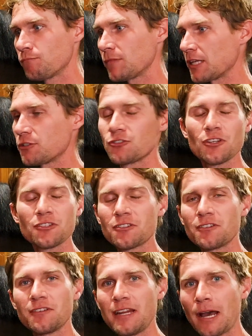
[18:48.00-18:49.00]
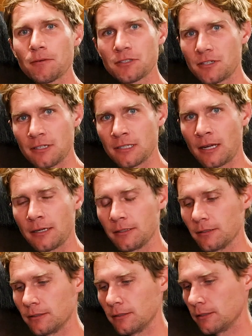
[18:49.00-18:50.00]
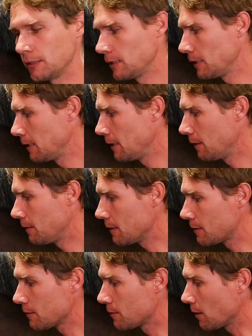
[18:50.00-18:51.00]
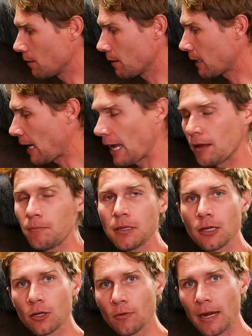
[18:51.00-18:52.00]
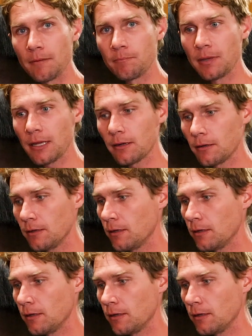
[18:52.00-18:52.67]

That's just how it's designed. This can be a great bit.